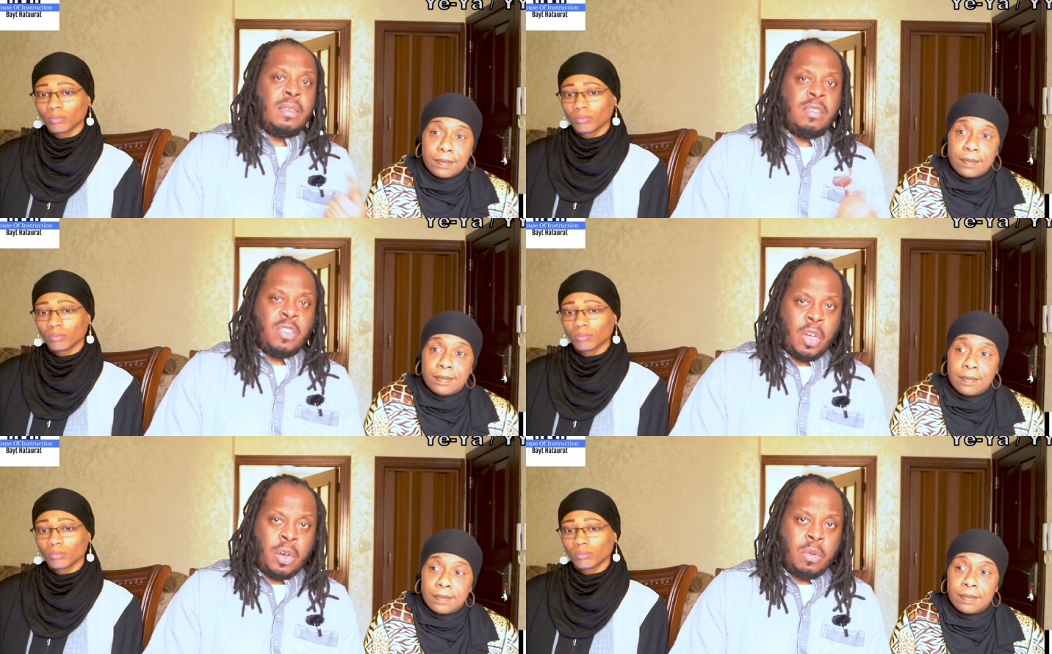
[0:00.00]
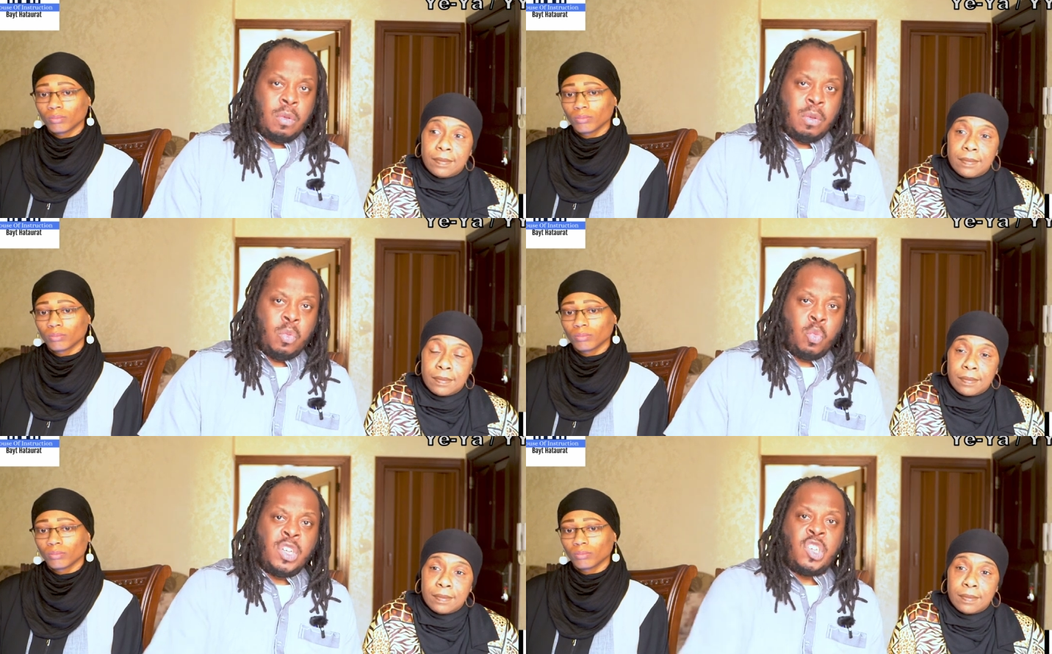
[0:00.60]
Speaker 1: So
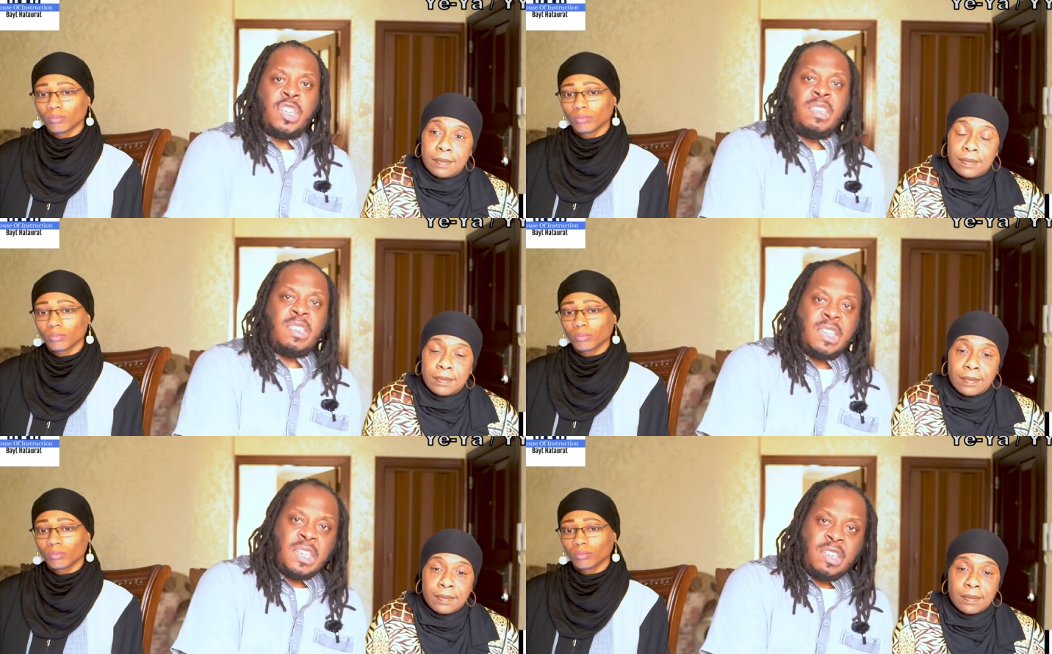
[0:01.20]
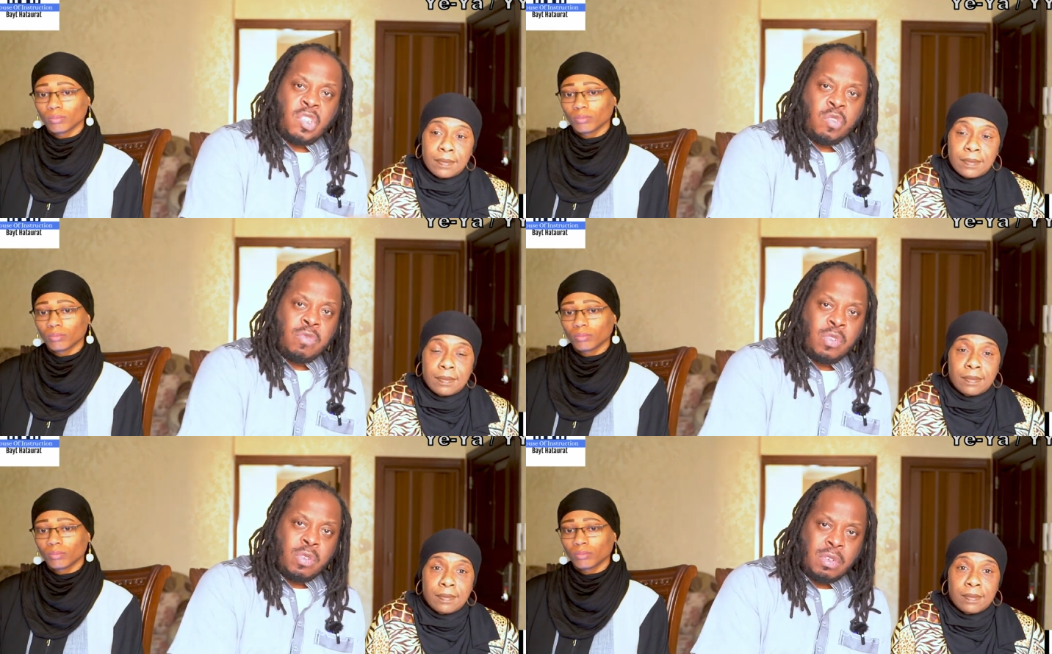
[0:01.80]
when she sees the
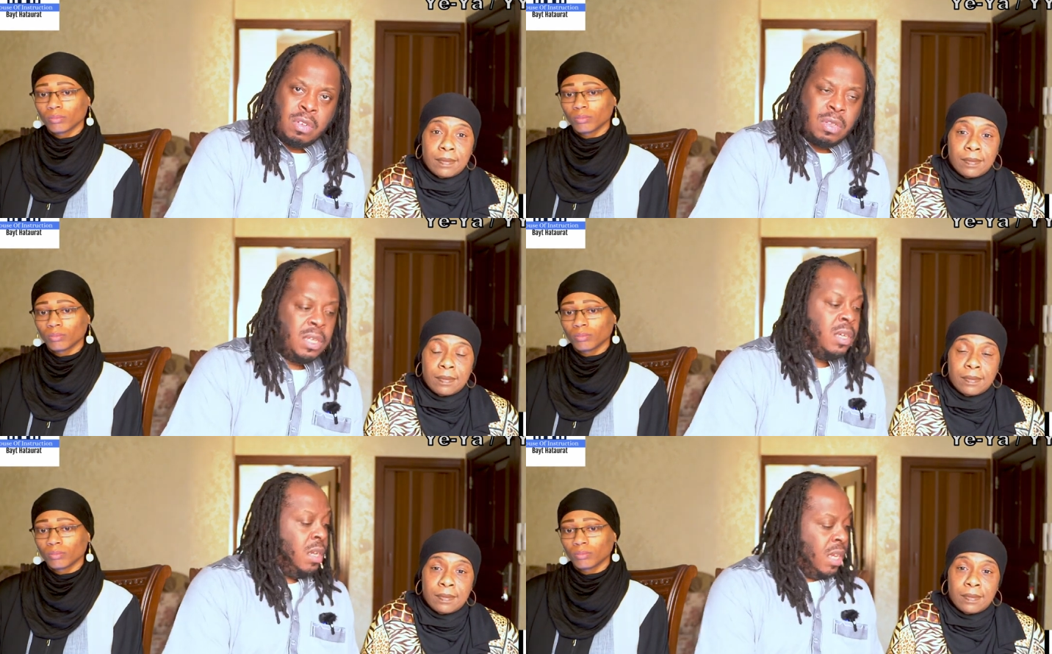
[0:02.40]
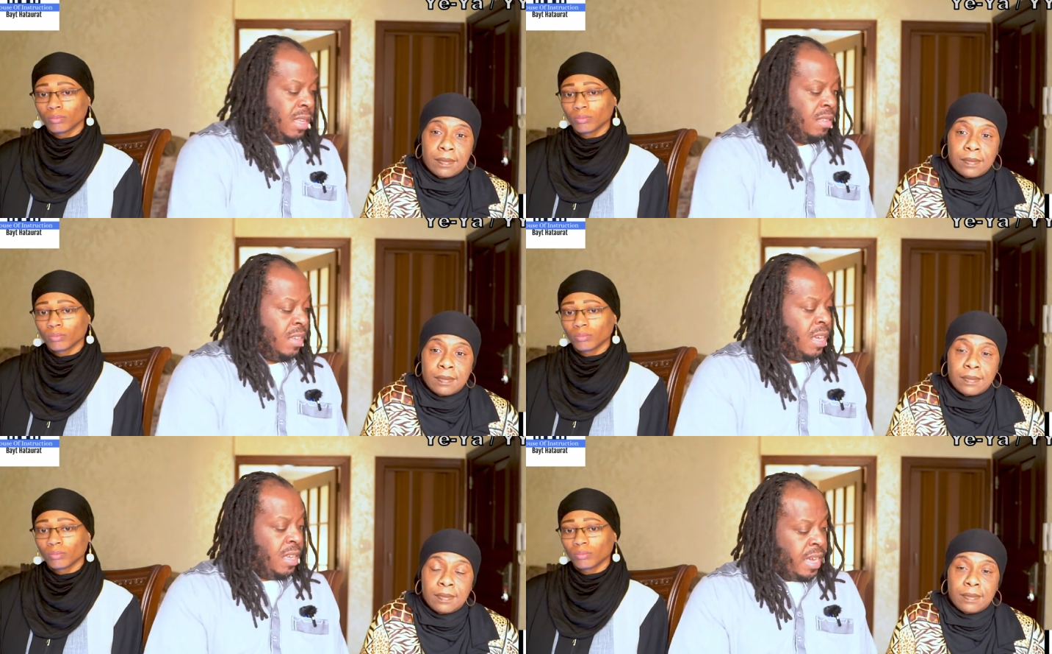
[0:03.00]
rule, I
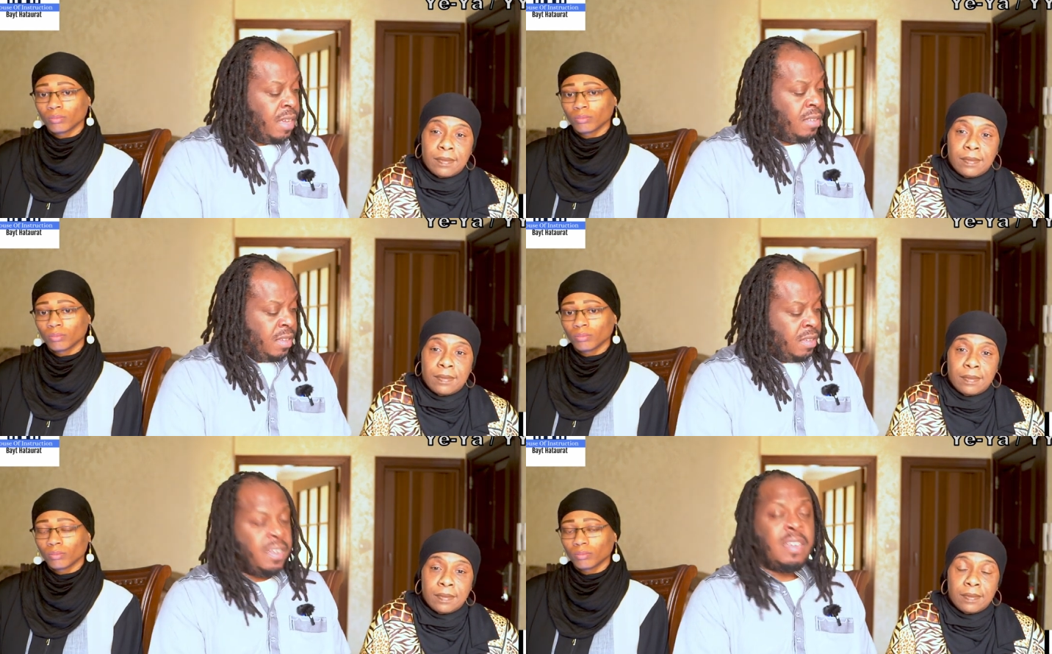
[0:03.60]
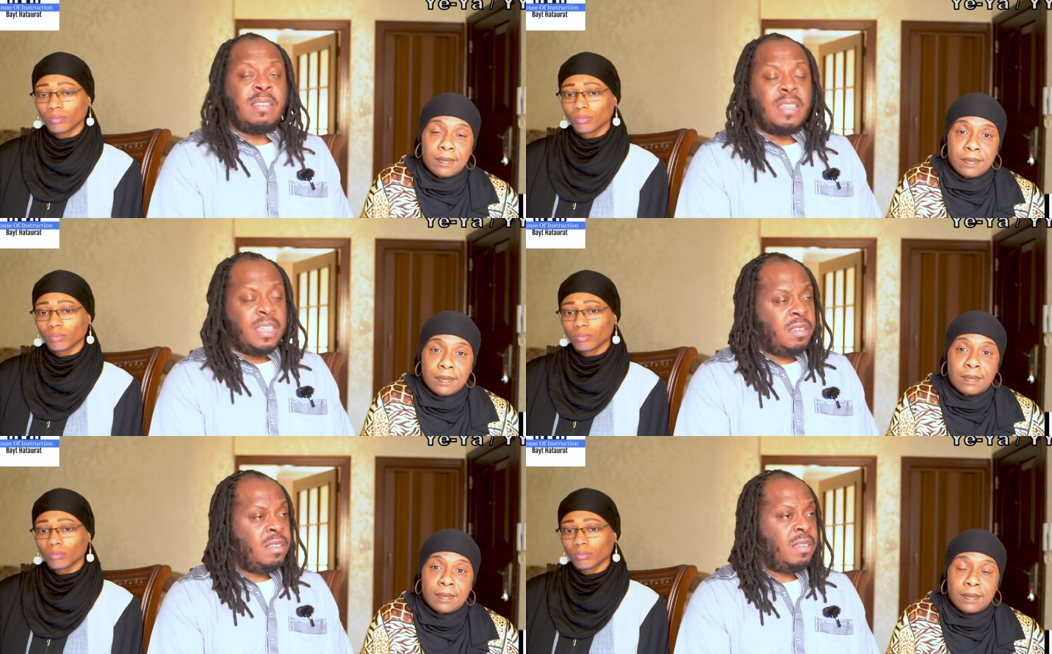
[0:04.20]
say, yes, this says
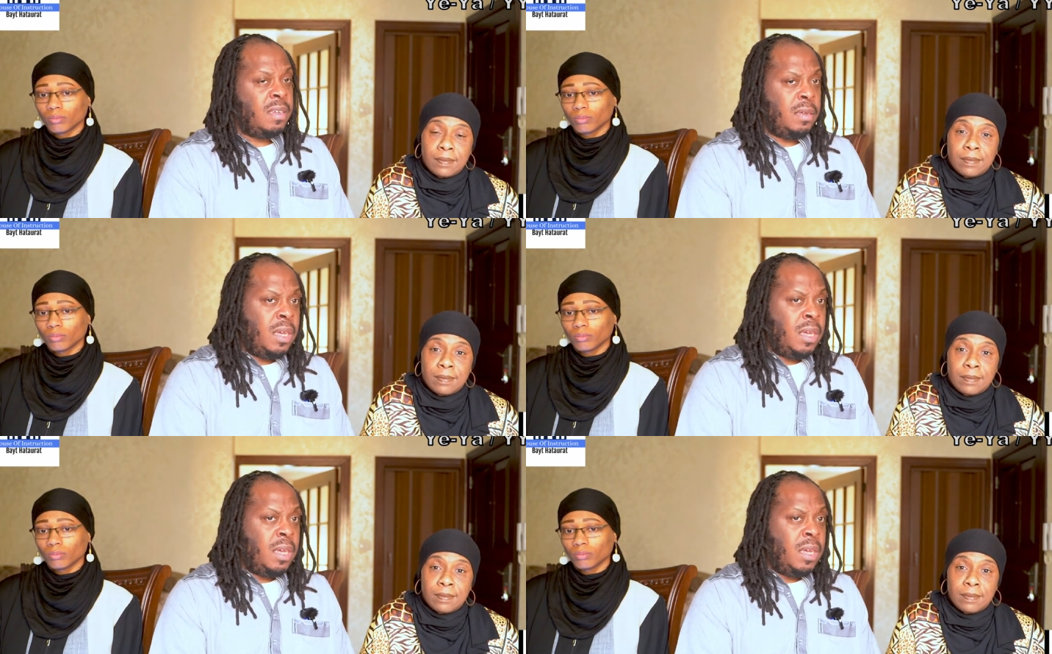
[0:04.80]
this,